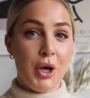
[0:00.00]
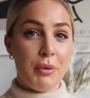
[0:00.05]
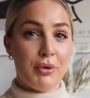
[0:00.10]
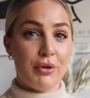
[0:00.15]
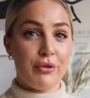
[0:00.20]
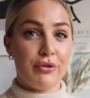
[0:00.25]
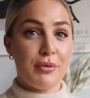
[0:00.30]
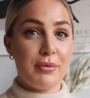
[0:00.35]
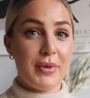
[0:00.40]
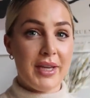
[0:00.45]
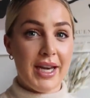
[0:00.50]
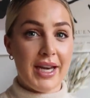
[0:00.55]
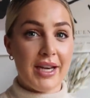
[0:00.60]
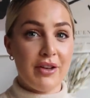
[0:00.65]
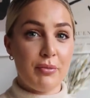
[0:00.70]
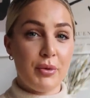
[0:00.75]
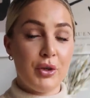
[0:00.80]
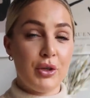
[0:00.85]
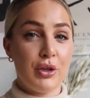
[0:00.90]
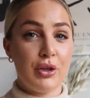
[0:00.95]
But for me,
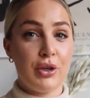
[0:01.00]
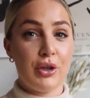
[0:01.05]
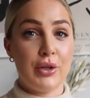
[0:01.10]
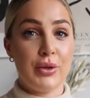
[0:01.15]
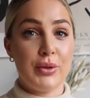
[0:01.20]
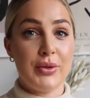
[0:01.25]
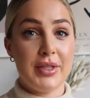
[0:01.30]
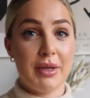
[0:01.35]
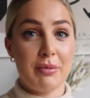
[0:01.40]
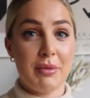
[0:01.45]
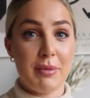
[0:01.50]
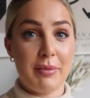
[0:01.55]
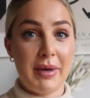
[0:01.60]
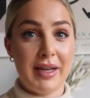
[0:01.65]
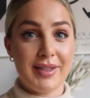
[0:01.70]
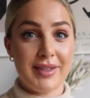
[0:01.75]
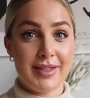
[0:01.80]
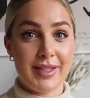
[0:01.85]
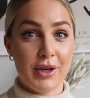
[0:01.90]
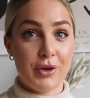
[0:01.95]
I've put loads in my
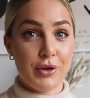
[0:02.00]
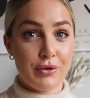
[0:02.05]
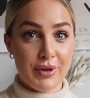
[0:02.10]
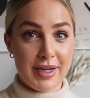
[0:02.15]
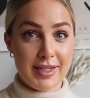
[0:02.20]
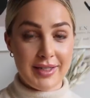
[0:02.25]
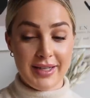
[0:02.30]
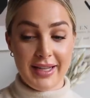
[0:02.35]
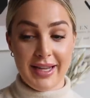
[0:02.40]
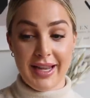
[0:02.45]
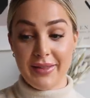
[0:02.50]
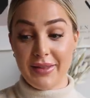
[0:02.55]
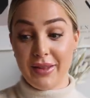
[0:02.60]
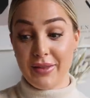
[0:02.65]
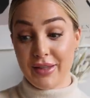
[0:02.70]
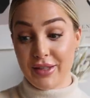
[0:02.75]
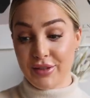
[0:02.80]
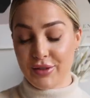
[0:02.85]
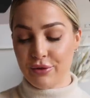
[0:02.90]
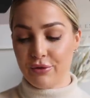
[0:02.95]
basket already, and
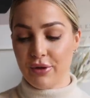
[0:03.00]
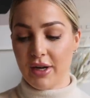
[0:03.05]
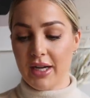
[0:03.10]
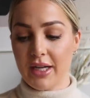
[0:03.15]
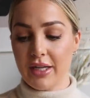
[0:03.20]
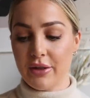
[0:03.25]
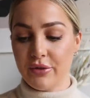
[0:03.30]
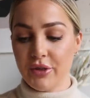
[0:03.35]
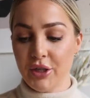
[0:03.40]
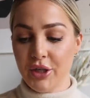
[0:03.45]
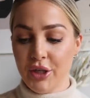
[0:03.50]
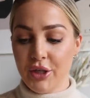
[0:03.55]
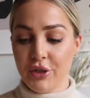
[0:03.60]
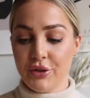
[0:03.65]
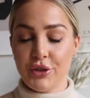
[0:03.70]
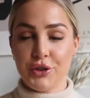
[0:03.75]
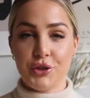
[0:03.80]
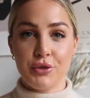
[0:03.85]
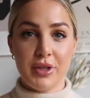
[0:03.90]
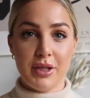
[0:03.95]
then this arrived
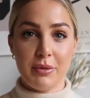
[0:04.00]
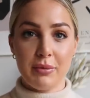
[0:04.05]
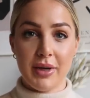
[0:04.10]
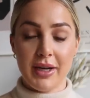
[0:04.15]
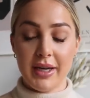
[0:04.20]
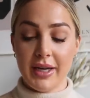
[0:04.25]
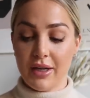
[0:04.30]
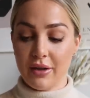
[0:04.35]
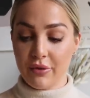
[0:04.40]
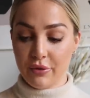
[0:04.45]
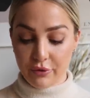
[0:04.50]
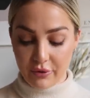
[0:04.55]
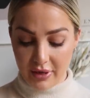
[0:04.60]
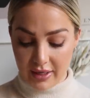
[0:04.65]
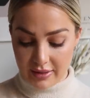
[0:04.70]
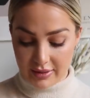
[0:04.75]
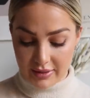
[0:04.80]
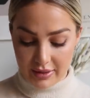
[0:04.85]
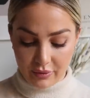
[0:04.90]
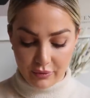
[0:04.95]
to treat my
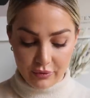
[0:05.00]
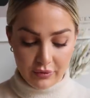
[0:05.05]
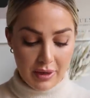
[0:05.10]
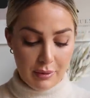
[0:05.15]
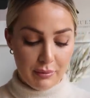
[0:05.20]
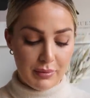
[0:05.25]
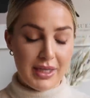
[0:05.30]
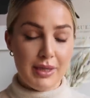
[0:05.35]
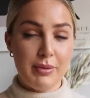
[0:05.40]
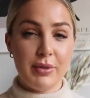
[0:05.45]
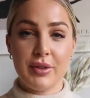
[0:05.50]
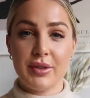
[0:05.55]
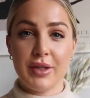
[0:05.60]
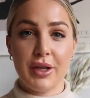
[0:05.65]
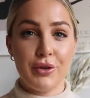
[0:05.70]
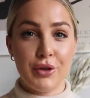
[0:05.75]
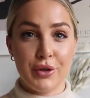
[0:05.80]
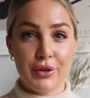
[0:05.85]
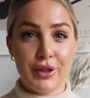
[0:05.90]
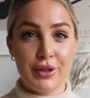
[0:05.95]
friends and family, because
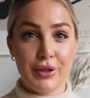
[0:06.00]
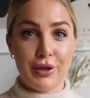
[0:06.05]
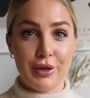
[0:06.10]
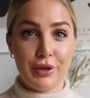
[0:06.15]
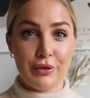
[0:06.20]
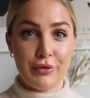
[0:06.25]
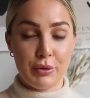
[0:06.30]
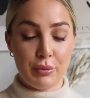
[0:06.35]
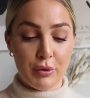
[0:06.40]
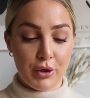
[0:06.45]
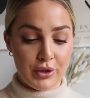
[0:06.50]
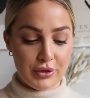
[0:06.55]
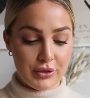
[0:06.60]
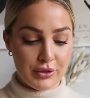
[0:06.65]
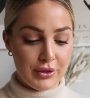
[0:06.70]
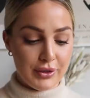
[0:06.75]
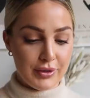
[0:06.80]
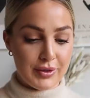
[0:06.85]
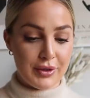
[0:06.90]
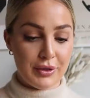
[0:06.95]
I know they love the
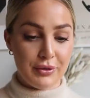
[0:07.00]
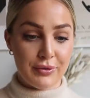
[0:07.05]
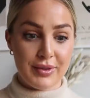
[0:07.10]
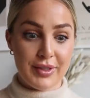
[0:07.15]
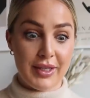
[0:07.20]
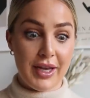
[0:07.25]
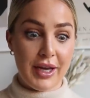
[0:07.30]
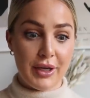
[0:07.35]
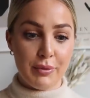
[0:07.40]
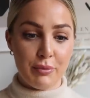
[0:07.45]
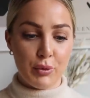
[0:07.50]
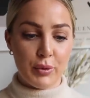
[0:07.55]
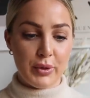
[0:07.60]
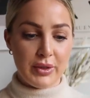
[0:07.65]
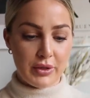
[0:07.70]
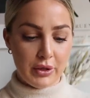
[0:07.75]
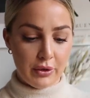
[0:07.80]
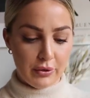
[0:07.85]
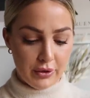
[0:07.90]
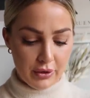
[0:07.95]
products, and obviously I'm
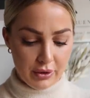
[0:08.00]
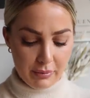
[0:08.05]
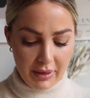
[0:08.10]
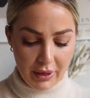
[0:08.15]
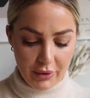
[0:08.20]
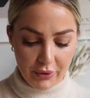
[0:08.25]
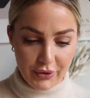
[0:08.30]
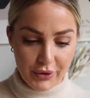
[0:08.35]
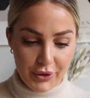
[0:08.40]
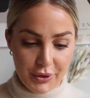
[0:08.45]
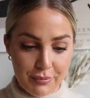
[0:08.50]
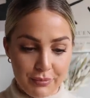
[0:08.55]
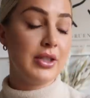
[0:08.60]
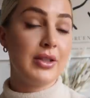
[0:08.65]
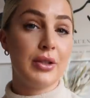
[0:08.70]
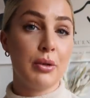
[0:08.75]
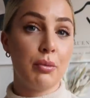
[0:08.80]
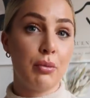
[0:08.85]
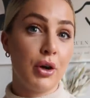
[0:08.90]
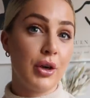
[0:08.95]
always going on about them. Actually,
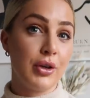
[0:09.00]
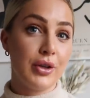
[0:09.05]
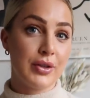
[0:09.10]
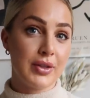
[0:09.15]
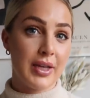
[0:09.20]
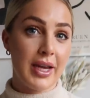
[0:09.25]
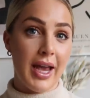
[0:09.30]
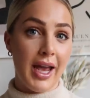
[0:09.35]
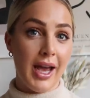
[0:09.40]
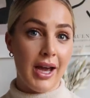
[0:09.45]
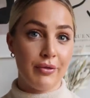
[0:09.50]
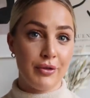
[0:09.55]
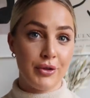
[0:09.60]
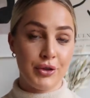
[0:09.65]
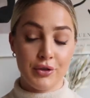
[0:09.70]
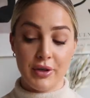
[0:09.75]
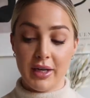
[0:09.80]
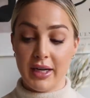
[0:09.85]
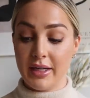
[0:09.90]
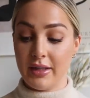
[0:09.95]
some products I haven't
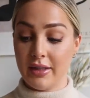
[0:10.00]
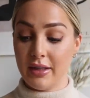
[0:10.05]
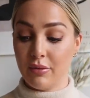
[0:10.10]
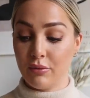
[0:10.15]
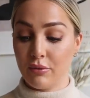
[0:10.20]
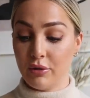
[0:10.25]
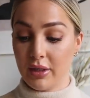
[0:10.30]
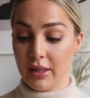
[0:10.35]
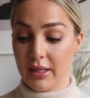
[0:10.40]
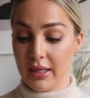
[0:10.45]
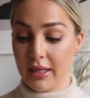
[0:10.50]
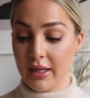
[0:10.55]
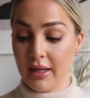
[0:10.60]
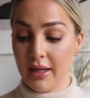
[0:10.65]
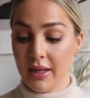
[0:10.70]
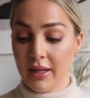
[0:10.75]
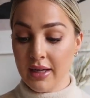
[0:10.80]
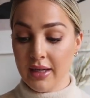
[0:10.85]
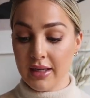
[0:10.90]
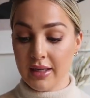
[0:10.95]
tried, and I'm really
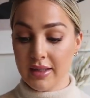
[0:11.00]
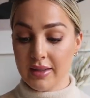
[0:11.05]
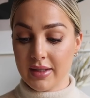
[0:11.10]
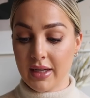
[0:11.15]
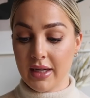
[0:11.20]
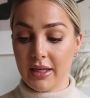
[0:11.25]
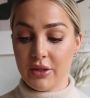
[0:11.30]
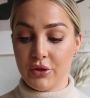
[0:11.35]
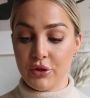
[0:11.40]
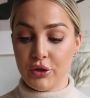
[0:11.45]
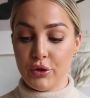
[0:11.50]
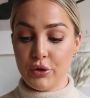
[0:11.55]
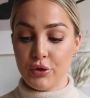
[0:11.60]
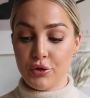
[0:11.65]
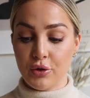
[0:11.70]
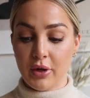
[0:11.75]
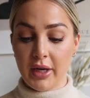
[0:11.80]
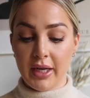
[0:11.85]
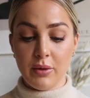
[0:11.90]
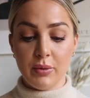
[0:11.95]
excited to
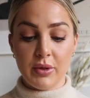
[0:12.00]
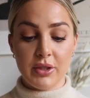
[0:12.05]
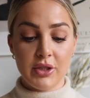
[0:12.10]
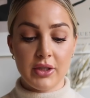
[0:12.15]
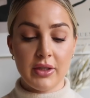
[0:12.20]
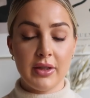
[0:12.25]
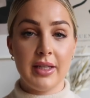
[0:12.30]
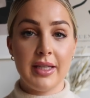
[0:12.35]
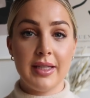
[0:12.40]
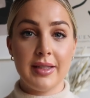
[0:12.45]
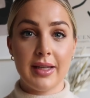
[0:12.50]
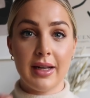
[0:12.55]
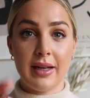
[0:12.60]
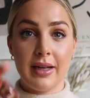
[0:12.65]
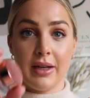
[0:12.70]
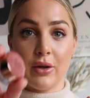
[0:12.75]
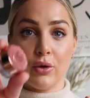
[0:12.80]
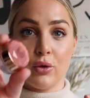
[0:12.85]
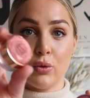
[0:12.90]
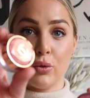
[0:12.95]
try, which are these
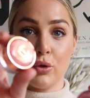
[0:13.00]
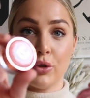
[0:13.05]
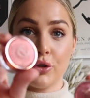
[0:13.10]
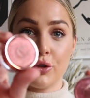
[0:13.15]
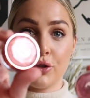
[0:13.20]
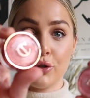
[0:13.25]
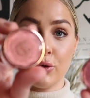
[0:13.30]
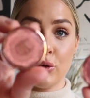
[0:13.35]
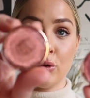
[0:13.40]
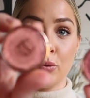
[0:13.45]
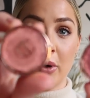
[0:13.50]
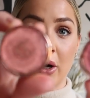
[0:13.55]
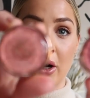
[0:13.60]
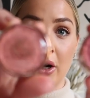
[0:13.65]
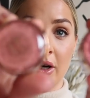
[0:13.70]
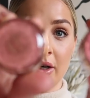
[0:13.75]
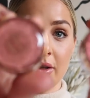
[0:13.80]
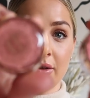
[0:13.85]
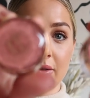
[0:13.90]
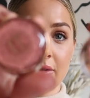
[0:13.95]
little jewel
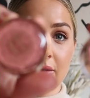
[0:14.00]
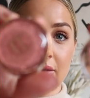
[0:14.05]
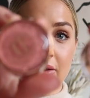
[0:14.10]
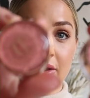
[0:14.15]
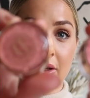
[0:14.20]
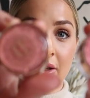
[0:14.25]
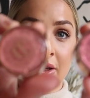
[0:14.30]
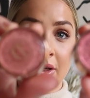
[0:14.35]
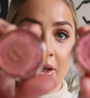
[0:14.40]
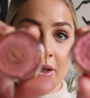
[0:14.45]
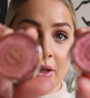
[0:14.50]
pots.